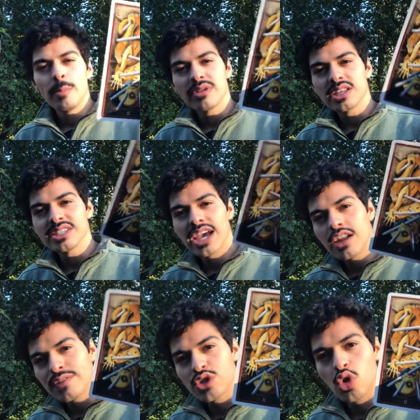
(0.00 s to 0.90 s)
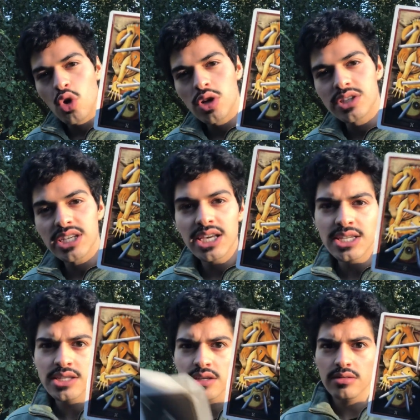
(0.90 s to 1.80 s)
But the Ten of Swords
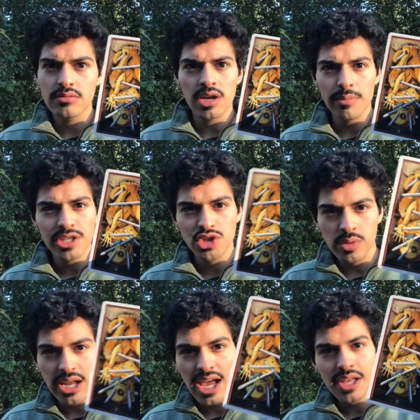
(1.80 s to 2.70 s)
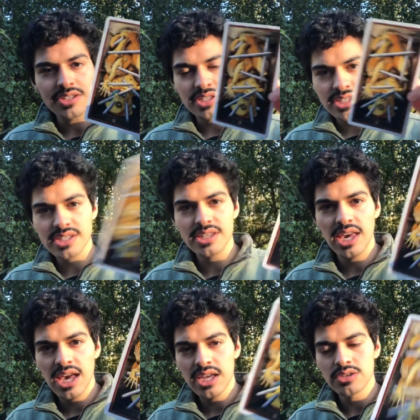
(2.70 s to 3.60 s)
is coming to an end. This is the
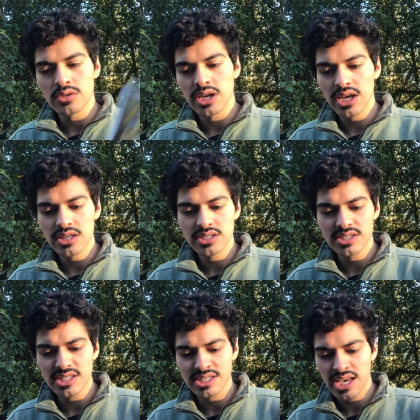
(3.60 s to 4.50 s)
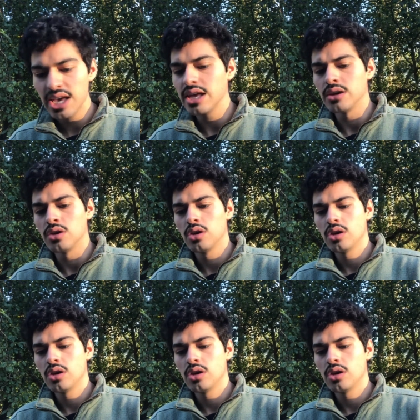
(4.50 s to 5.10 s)
end, okay? This is the Ten.